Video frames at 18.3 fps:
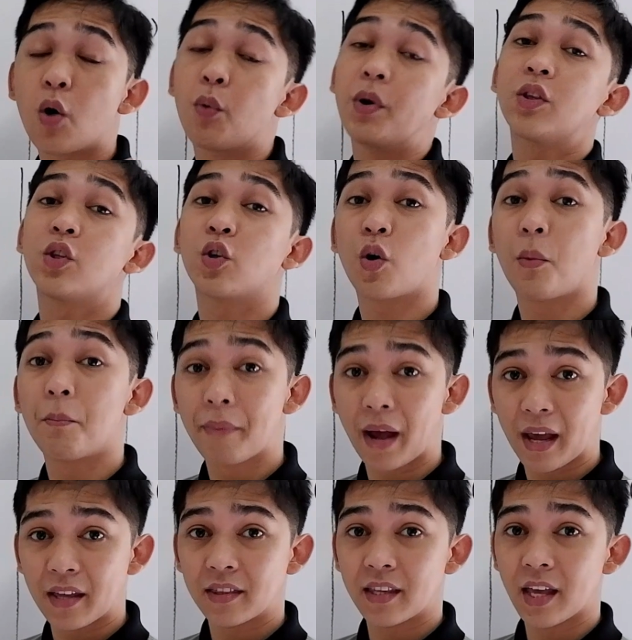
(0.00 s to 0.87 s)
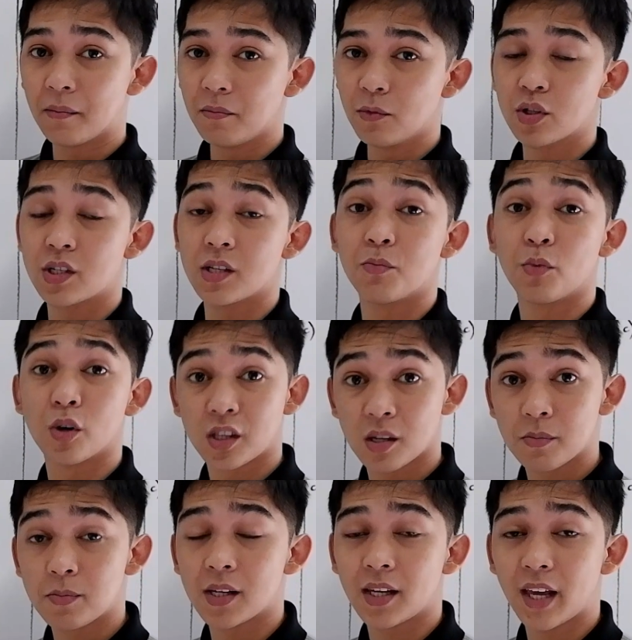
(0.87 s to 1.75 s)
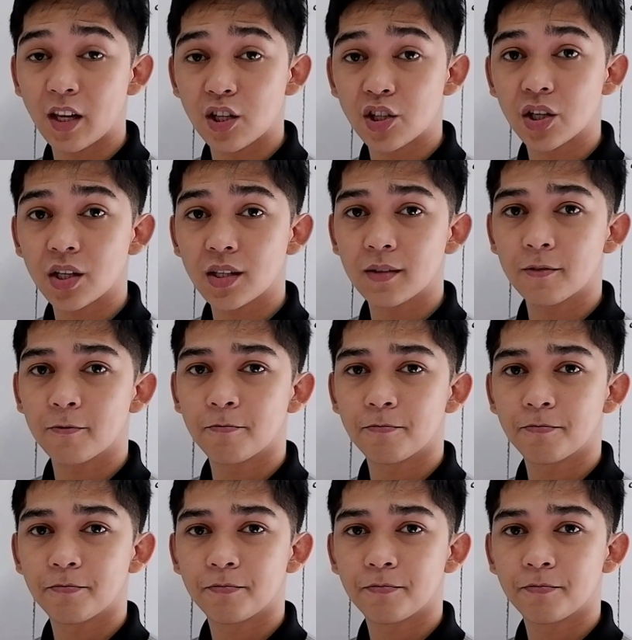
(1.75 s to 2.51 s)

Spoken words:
going to combine them using multiplication?